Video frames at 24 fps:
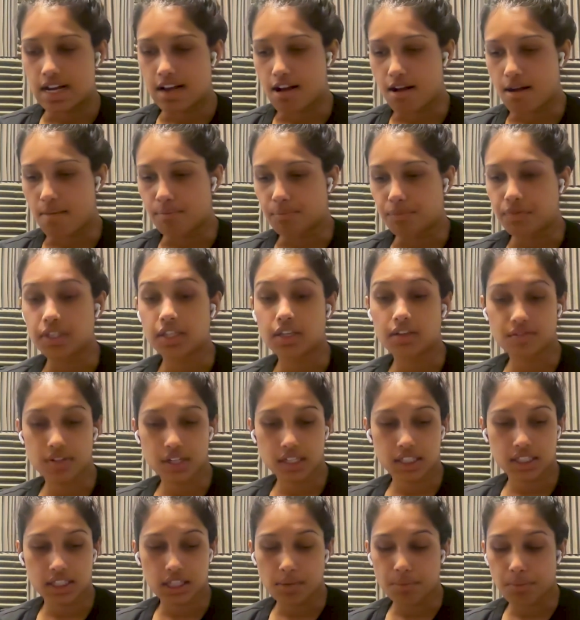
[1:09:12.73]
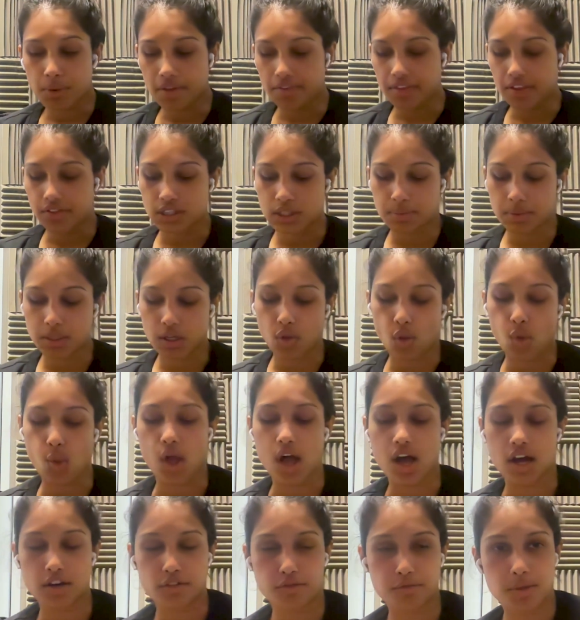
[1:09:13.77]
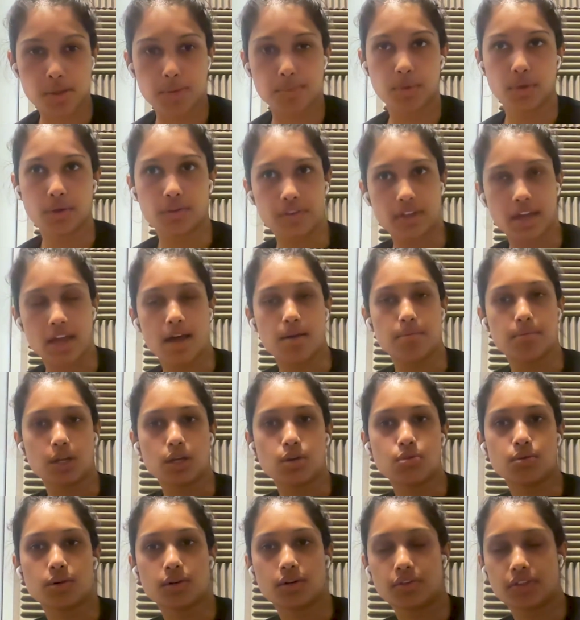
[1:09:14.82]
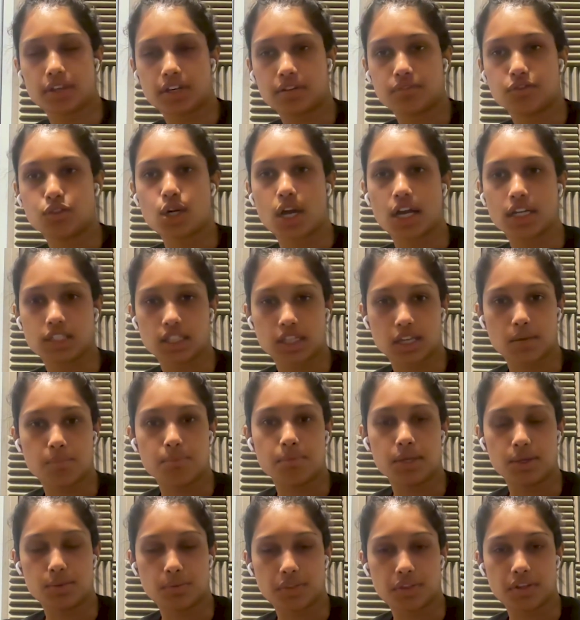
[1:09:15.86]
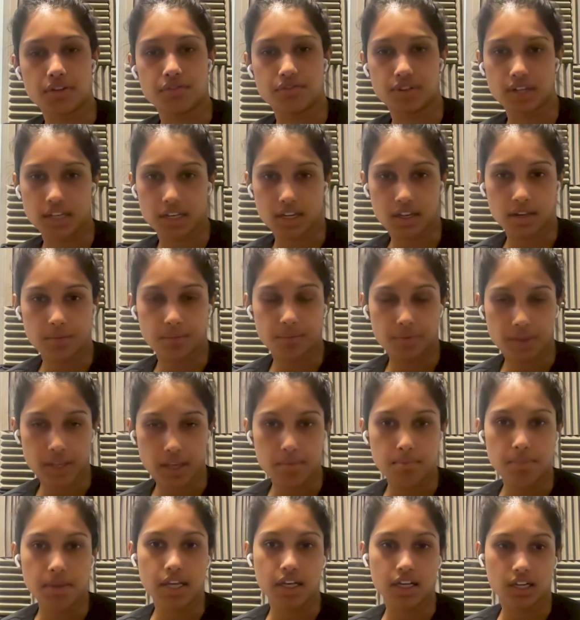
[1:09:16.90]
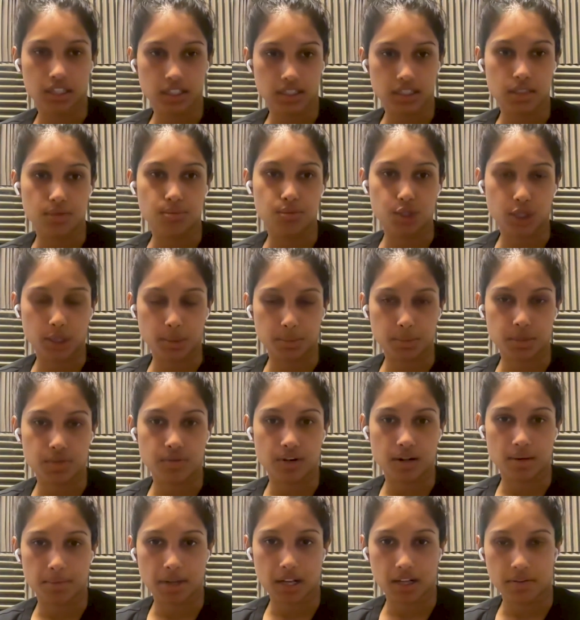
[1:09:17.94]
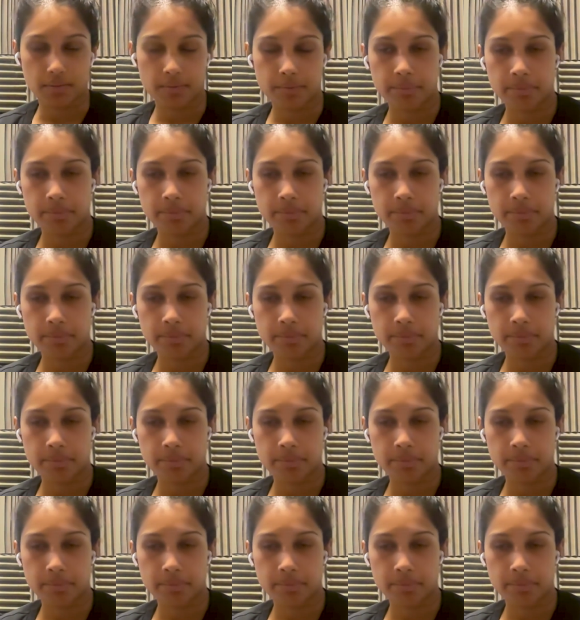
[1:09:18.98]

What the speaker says: To give an example, I think there's been a lot of people in the ML world that have tried to compete with NVIDIA and make custom chips for ML.